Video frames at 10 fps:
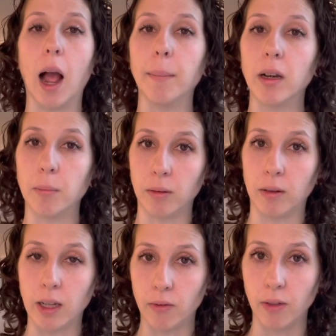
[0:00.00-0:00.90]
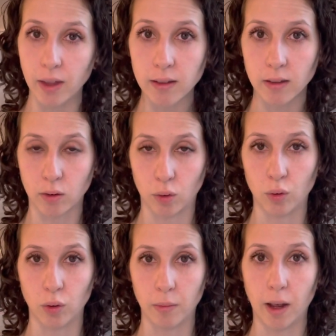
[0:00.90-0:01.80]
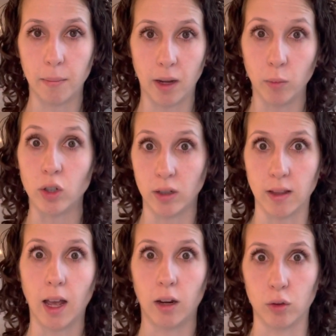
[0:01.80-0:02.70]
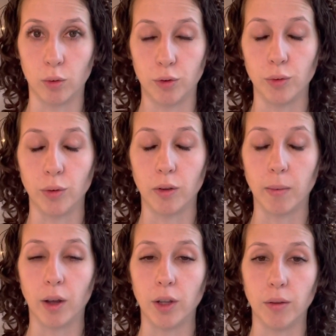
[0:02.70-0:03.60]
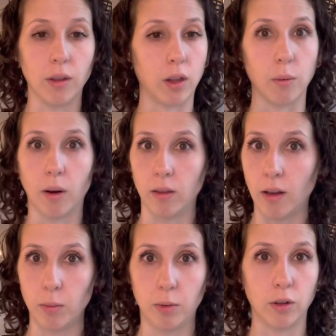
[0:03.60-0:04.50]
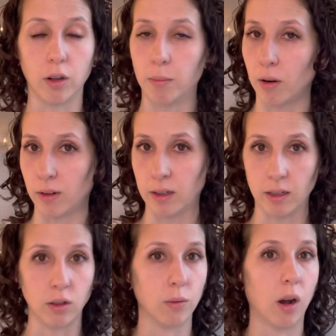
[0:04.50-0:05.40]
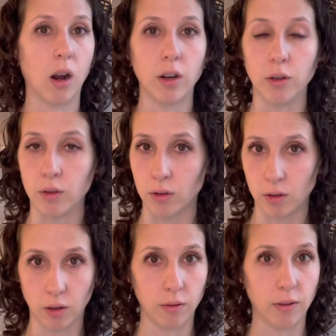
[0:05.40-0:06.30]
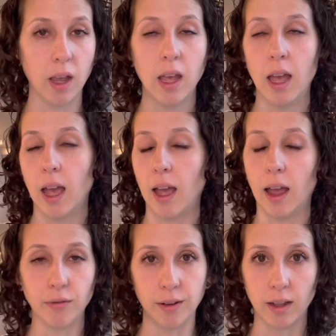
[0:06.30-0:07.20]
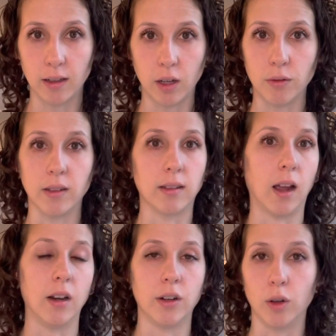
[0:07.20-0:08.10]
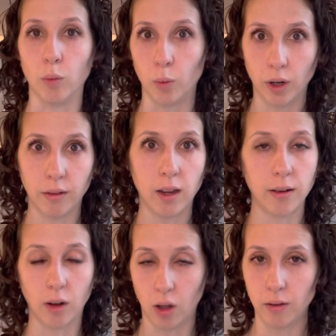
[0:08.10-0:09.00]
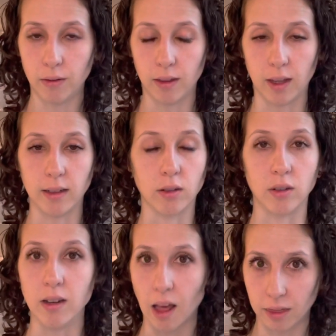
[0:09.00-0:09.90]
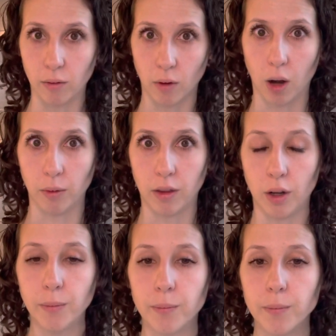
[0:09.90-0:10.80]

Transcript: I'm going to believe this is true about me, which is the actual truth about you, that you are lovable, you're perfect as you are, you deserve everything that you desire, you're worthy, all of the things. There's nothing wrong with you.